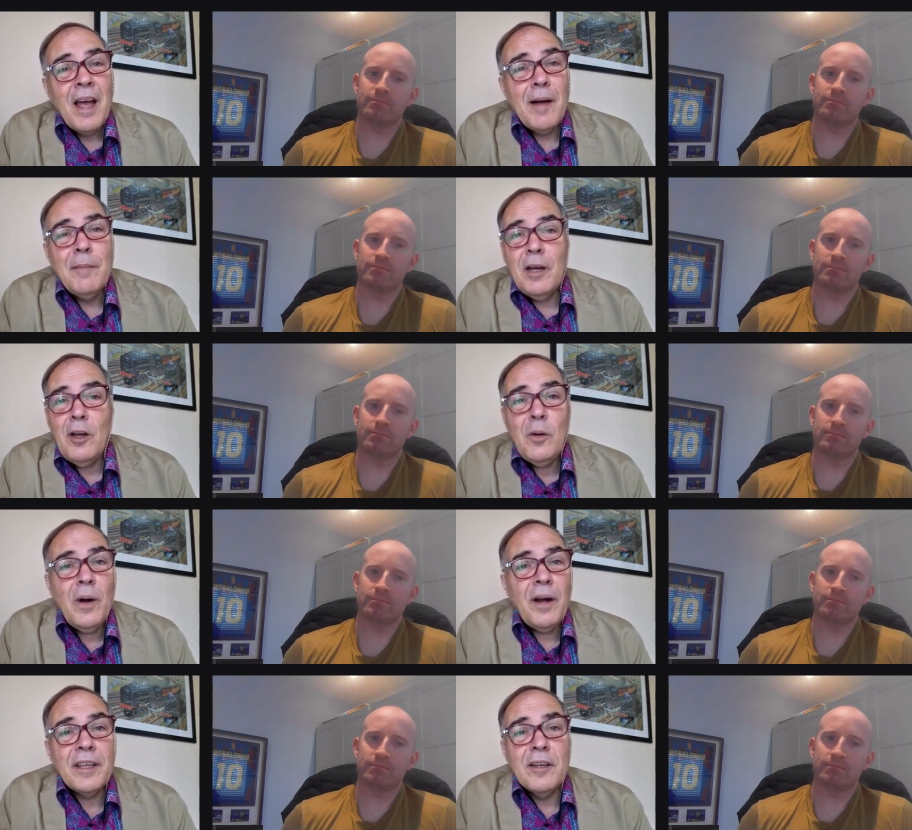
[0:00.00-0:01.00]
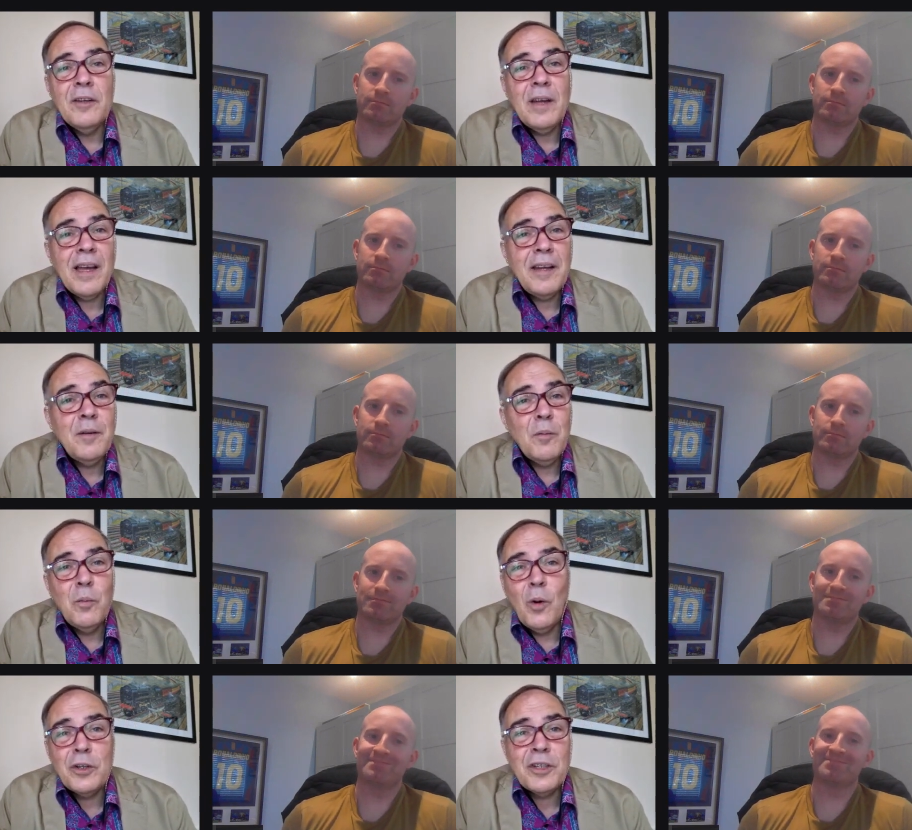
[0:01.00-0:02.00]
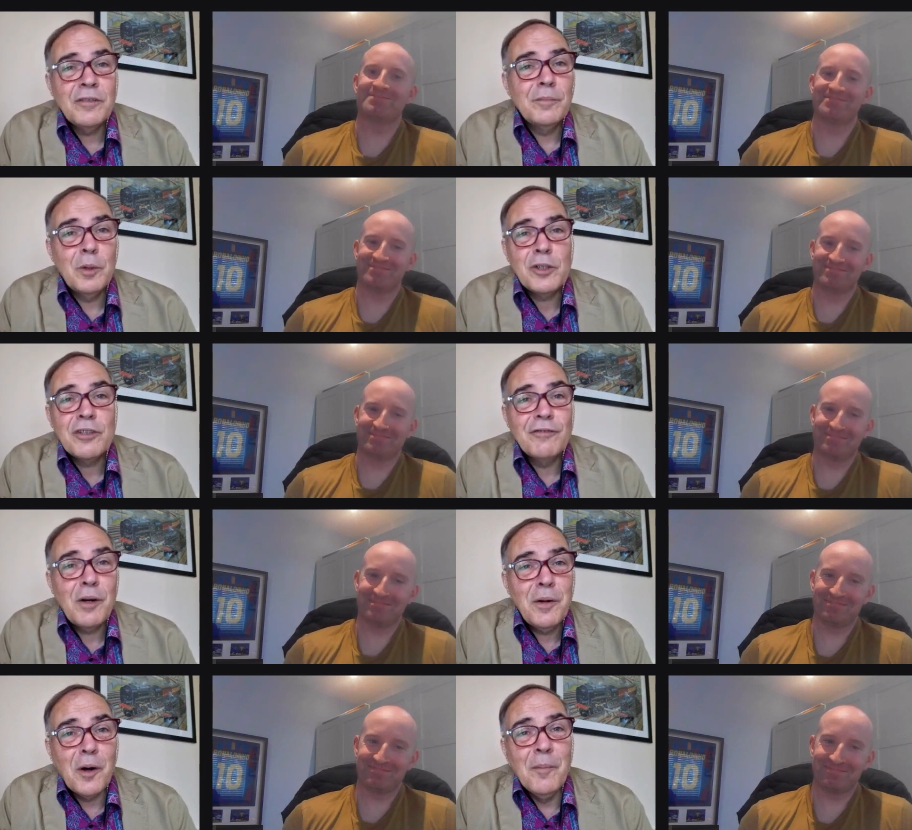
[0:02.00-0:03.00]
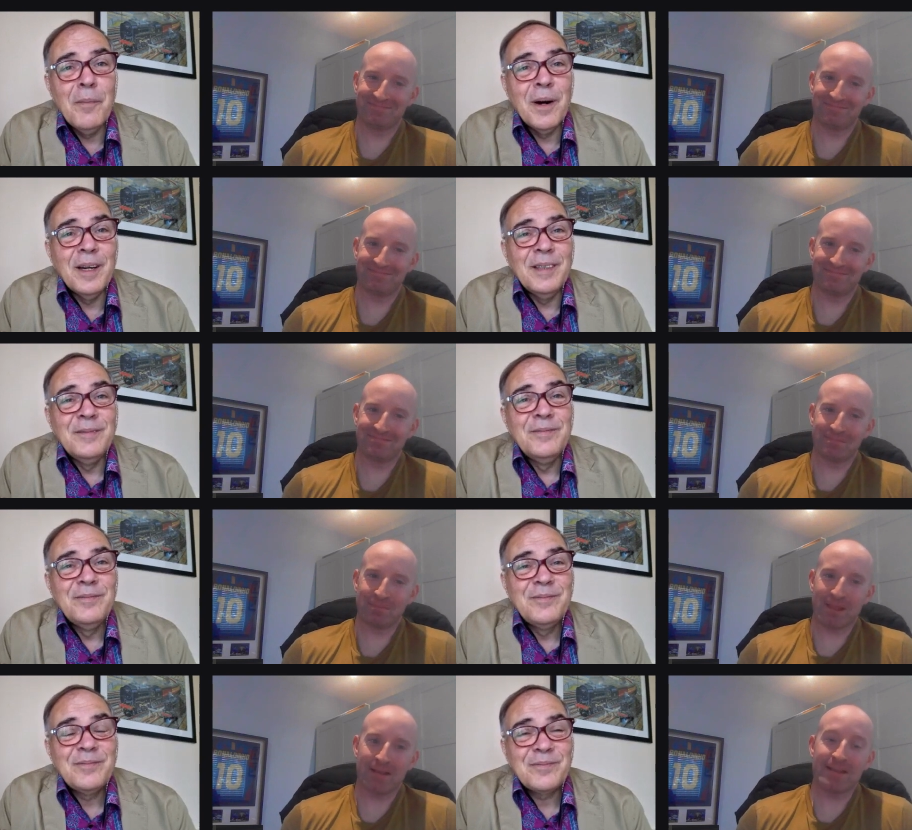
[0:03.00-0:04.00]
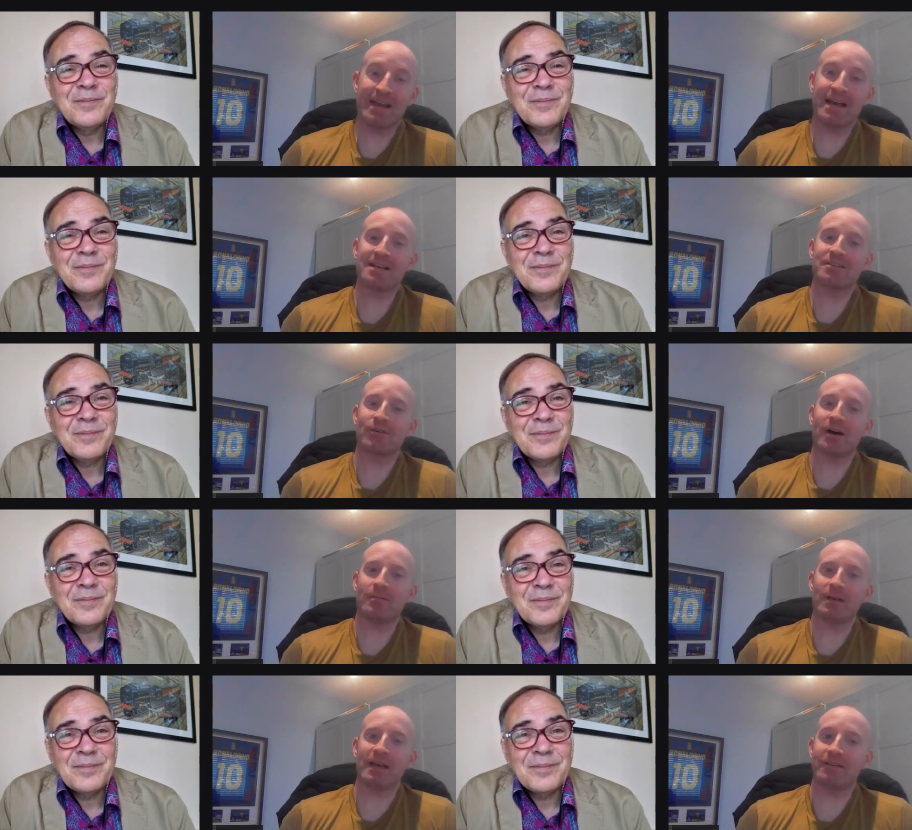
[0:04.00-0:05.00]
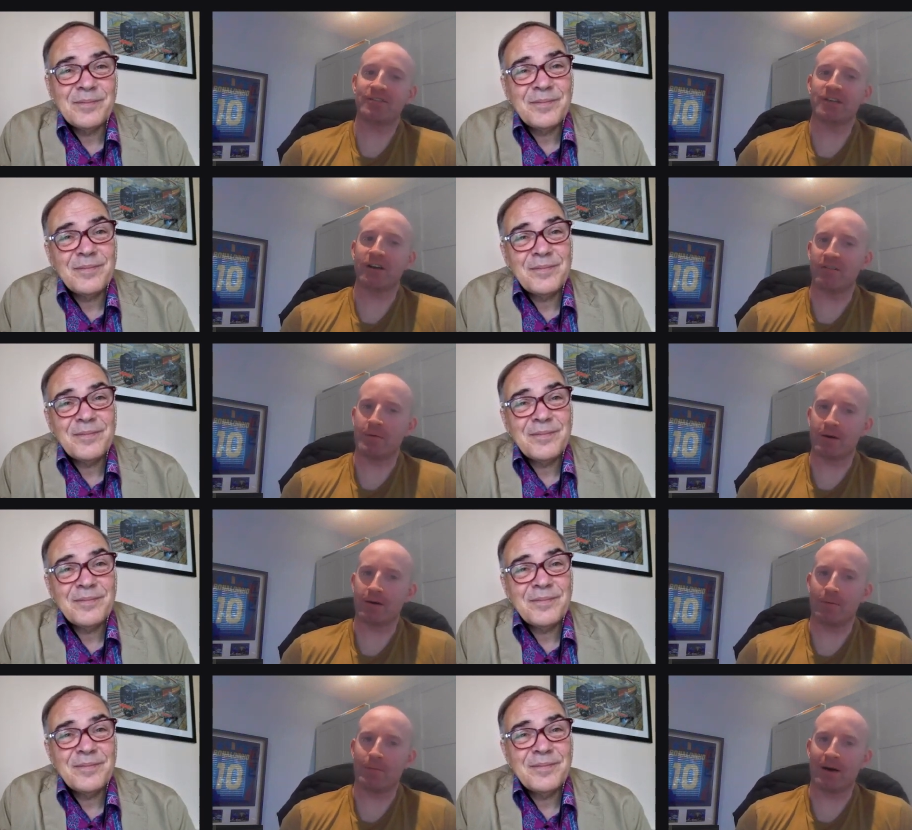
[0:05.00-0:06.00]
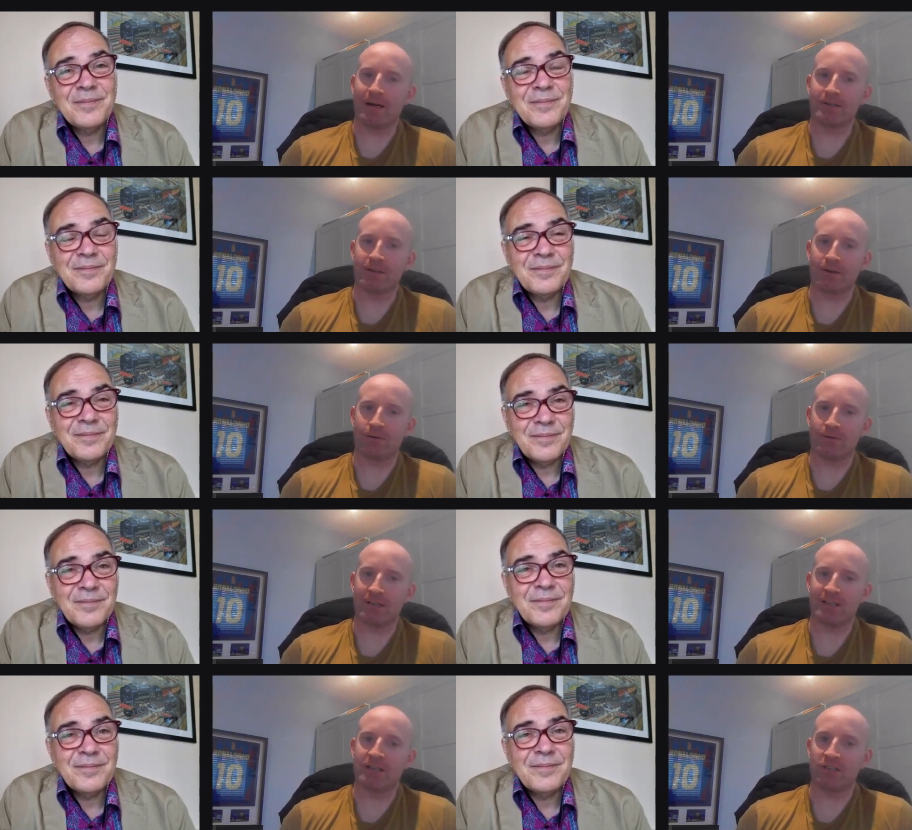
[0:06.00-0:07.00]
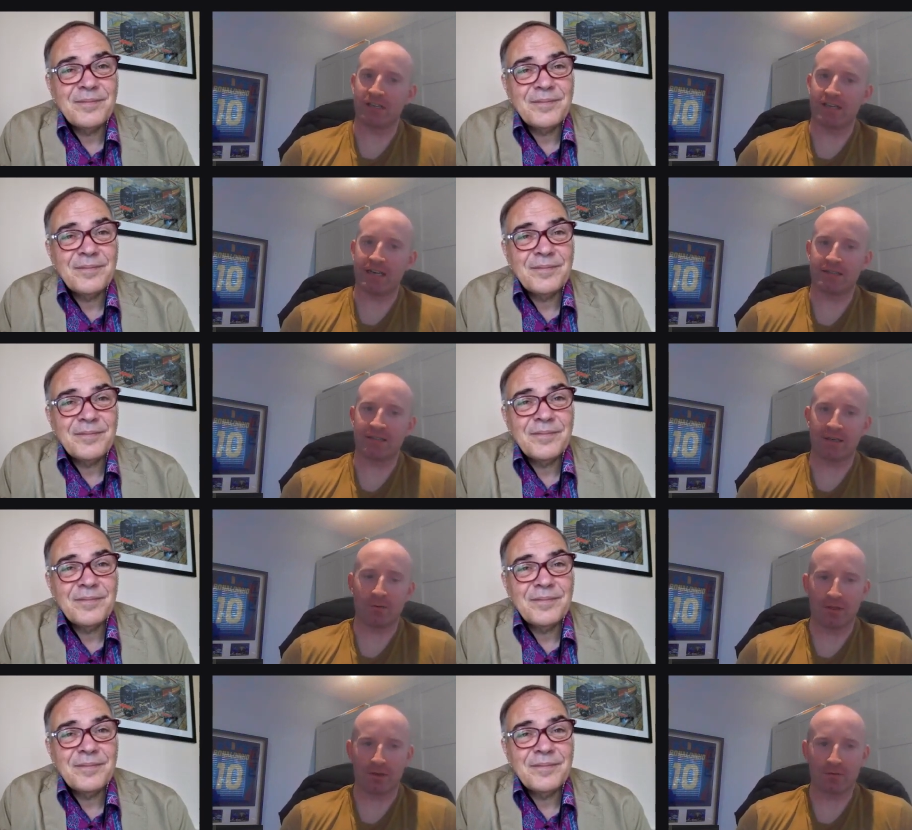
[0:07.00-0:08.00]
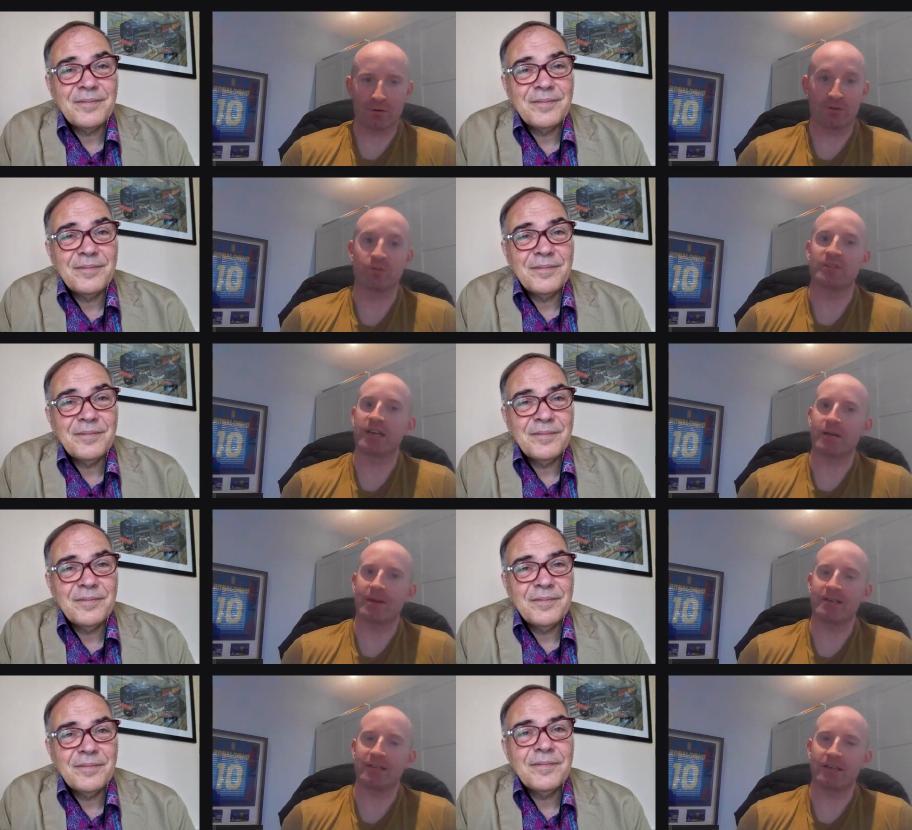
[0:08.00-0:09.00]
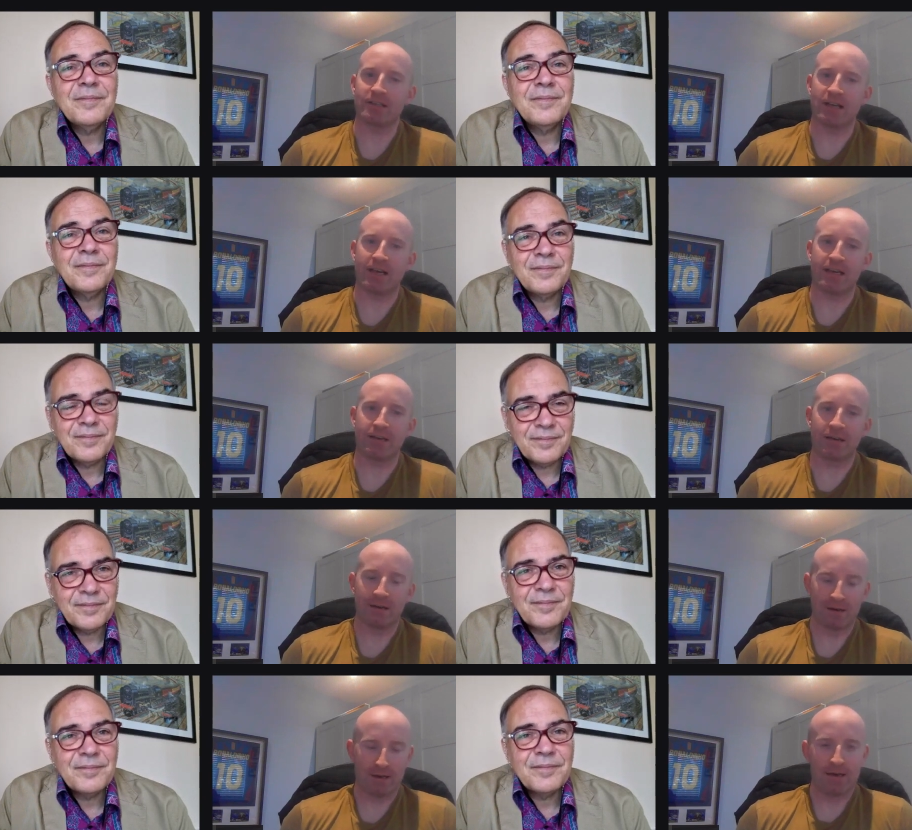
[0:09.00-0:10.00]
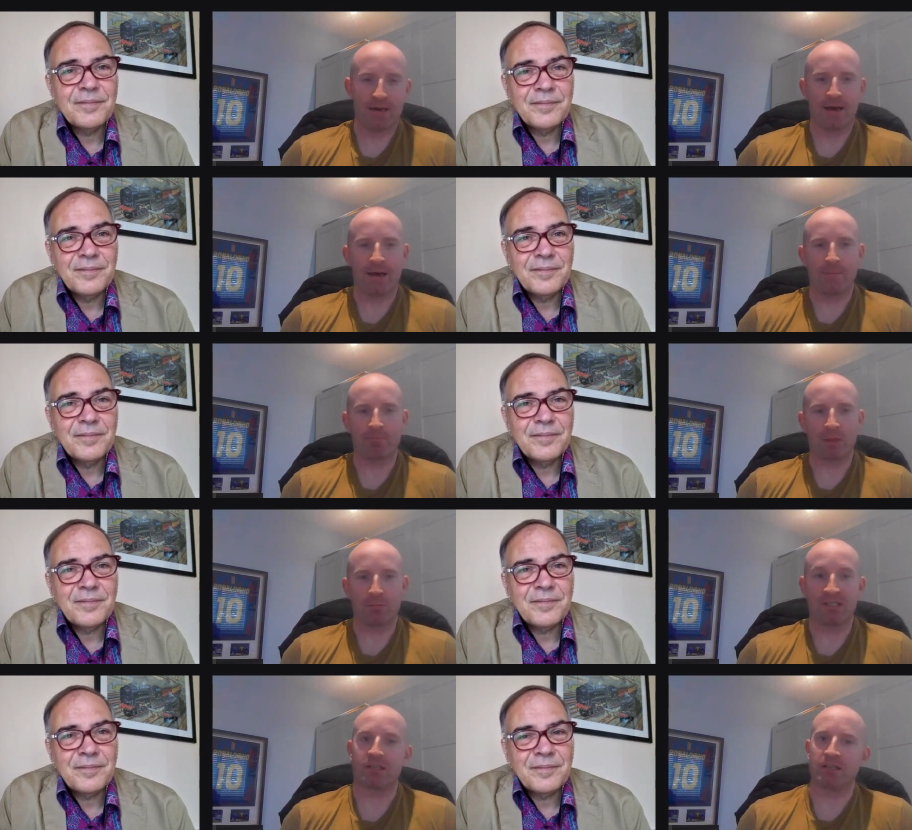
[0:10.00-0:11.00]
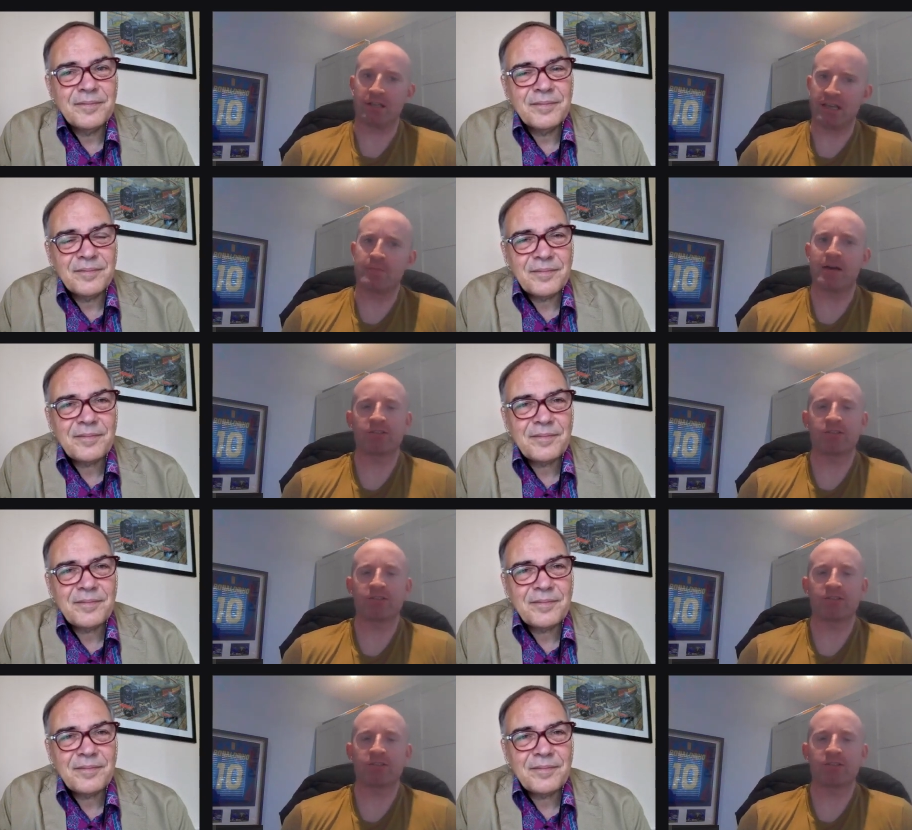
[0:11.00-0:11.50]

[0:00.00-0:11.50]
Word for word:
Speaker 1: um, who are you and what's your what's your role at OnBuy? Yeah, so I'm the head of CRM
Speaker 2: at OnBuy. So essentially, I deal with the customer database day to day and um, particularly the email